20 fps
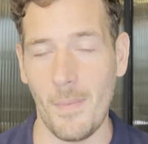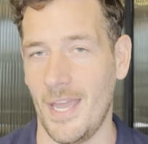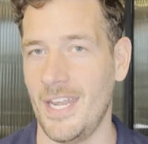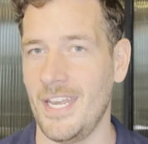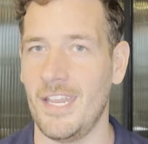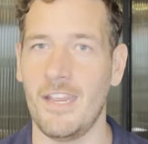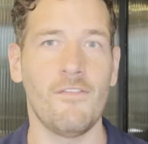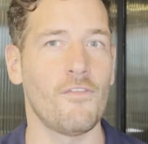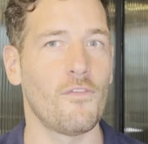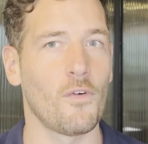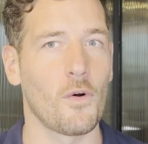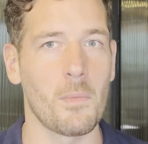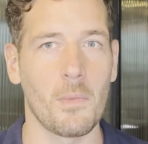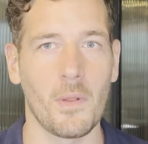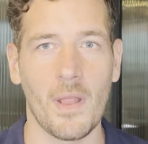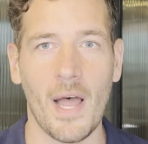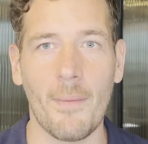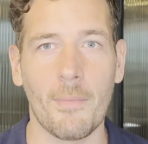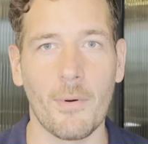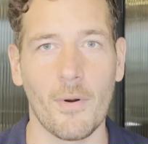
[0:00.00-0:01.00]
an informal
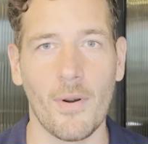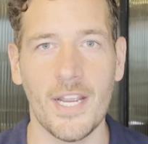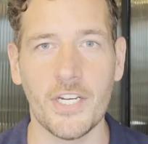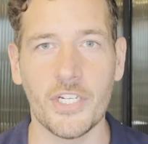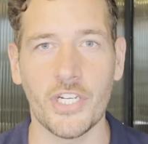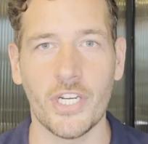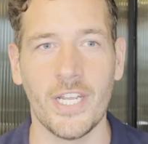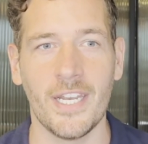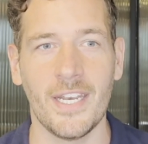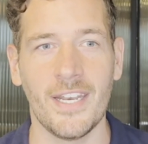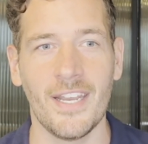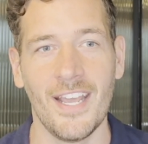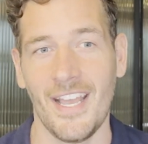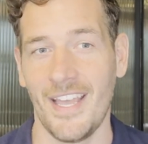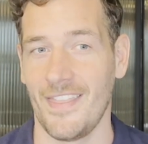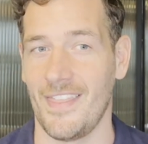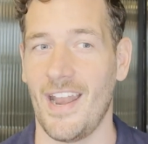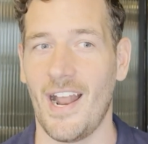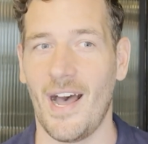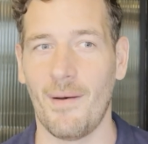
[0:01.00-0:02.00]
operation
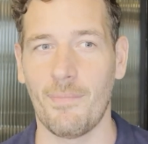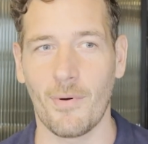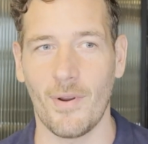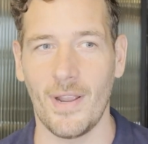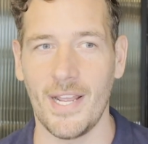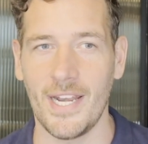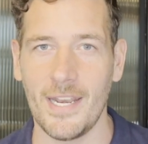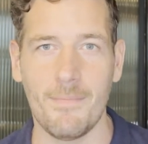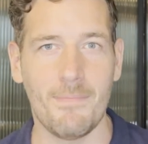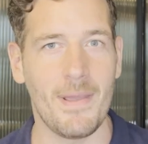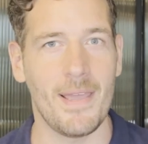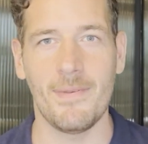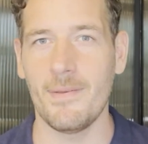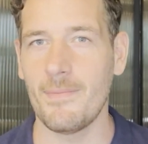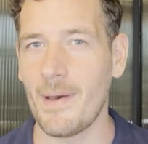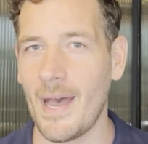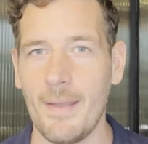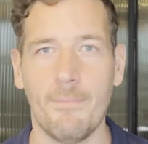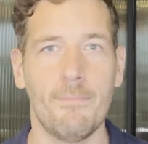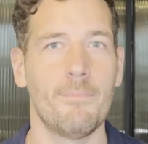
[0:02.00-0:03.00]
that operated maybe
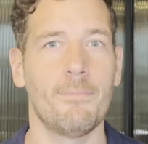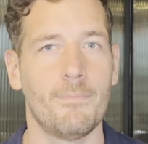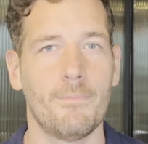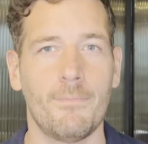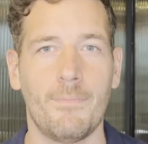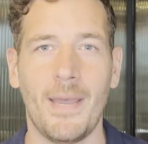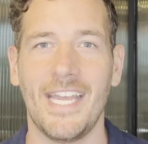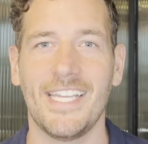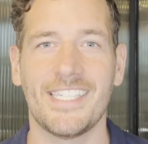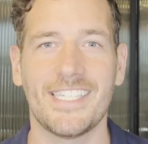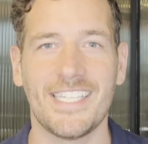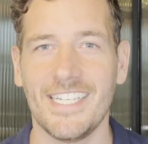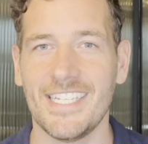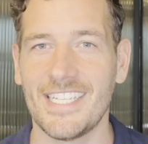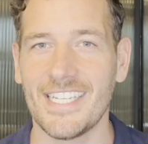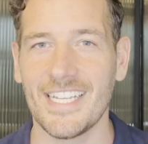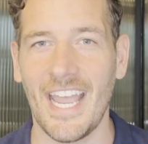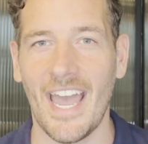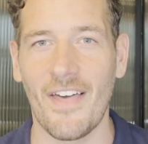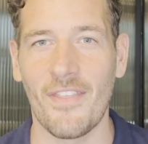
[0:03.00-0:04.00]
by pasting
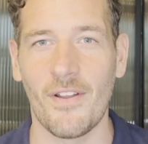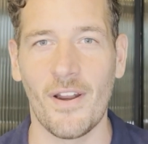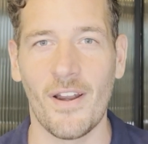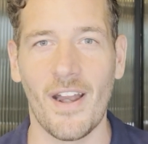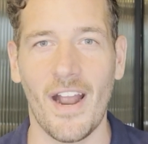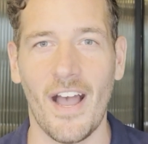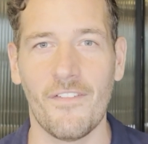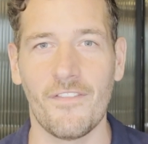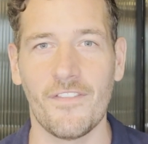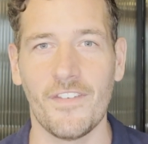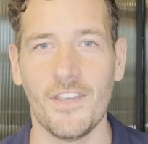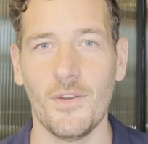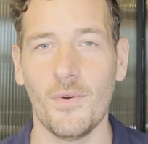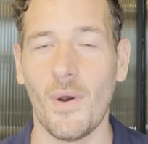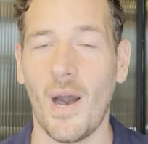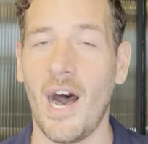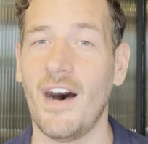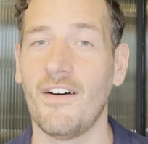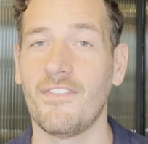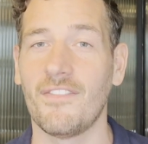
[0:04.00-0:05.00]
together a few
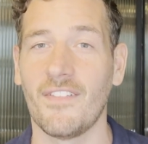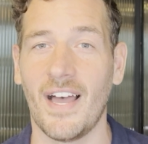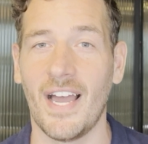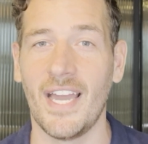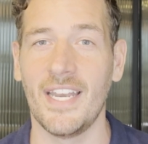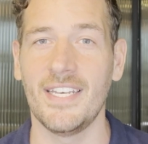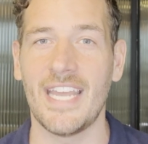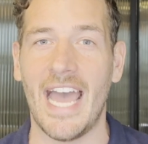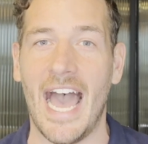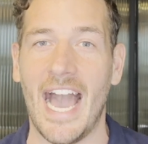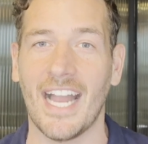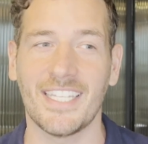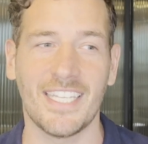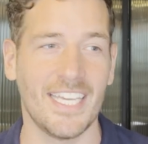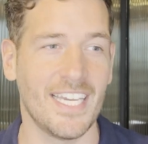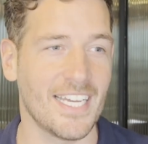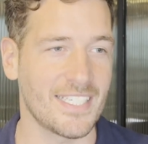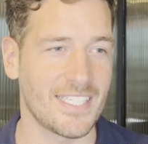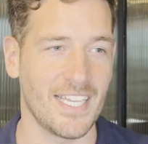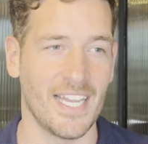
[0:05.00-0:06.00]
offline
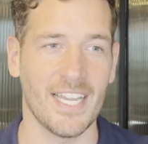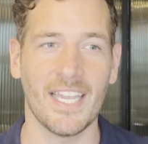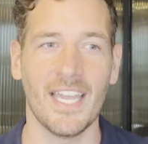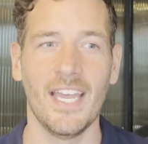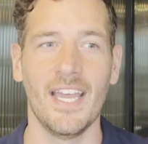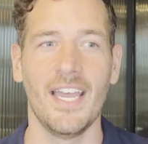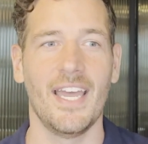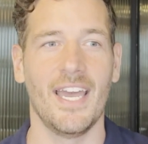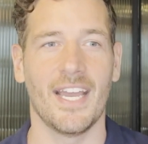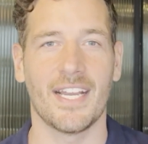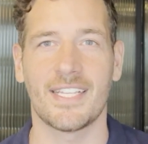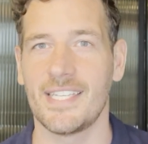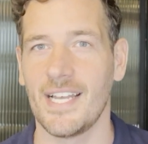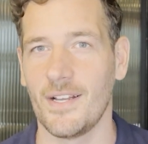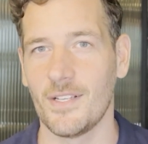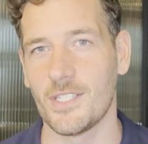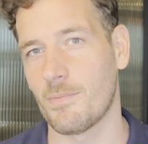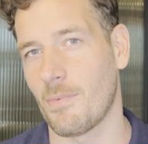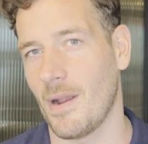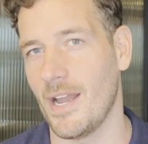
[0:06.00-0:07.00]
tactics like Excel
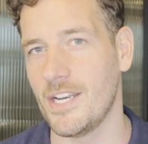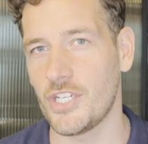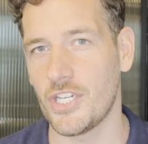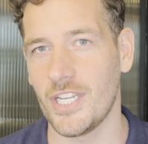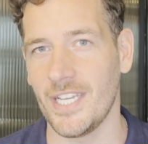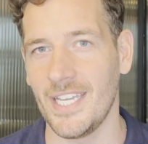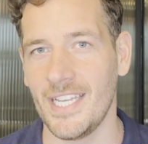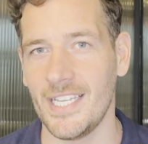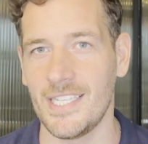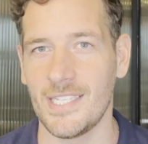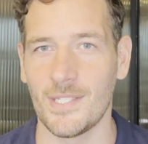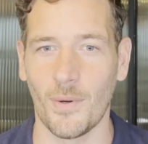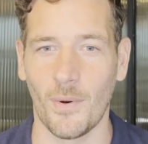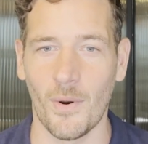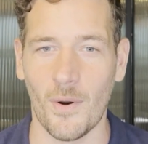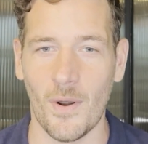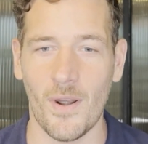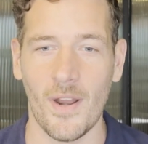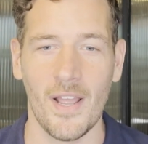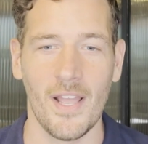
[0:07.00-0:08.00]
spreadsheets
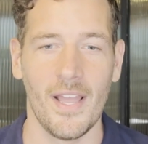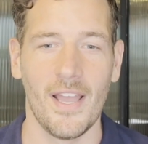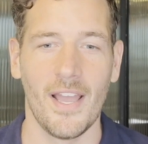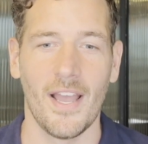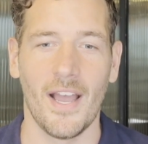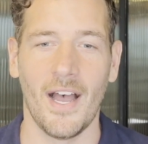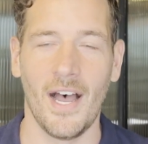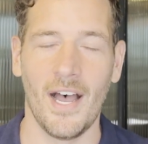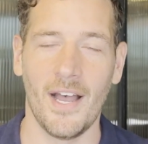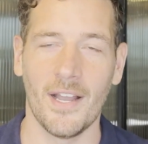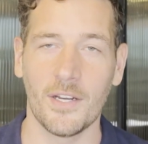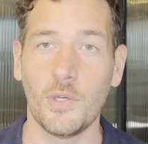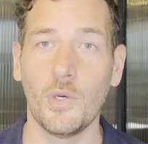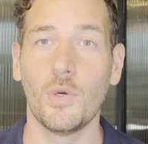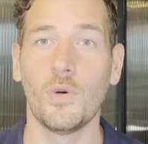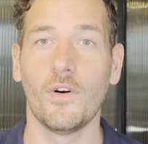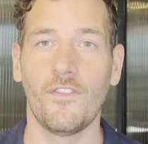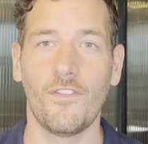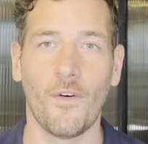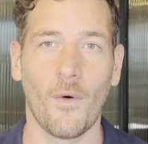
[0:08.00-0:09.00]
or
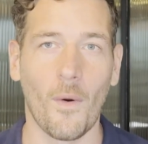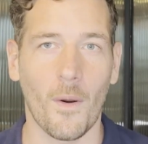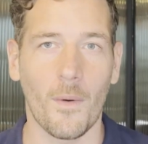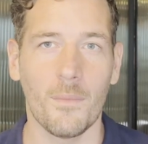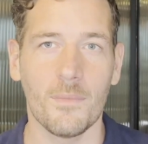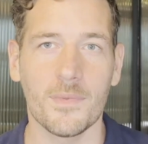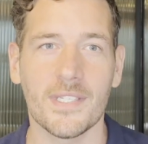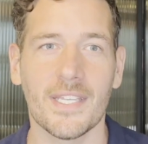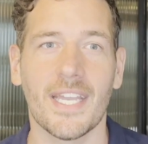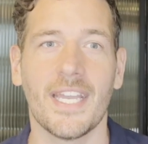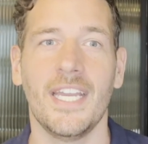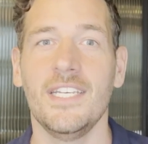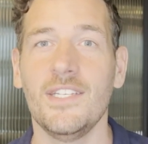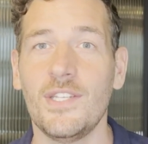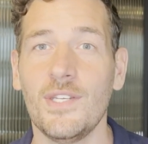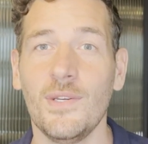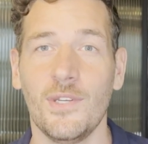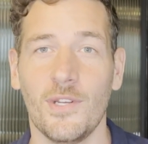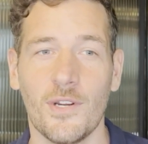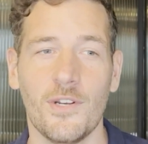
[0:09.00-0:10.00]
Google Forms
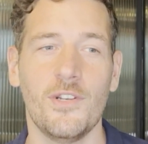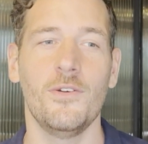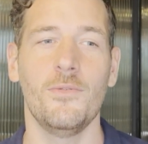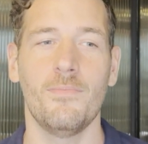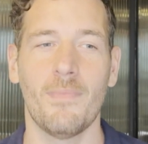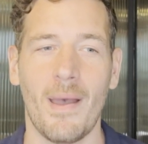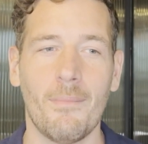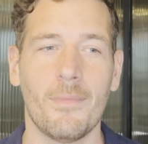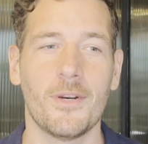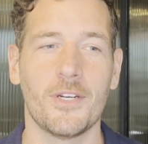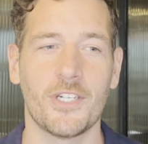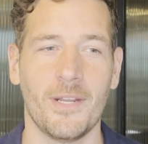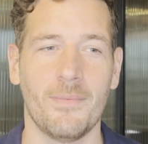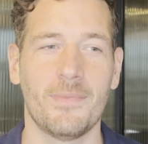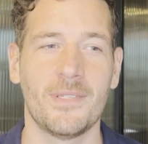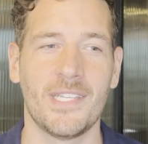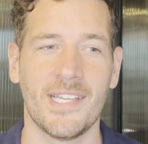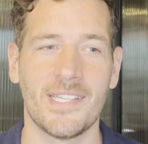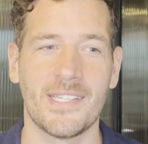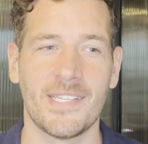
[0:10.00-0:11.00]
into your new membership
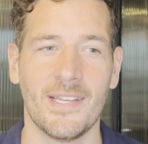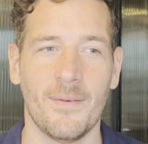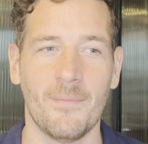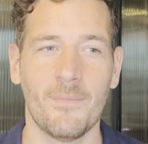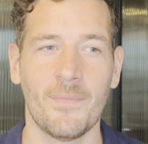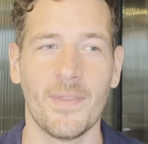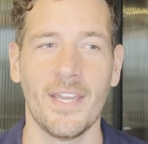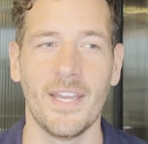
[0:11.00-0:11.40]
system.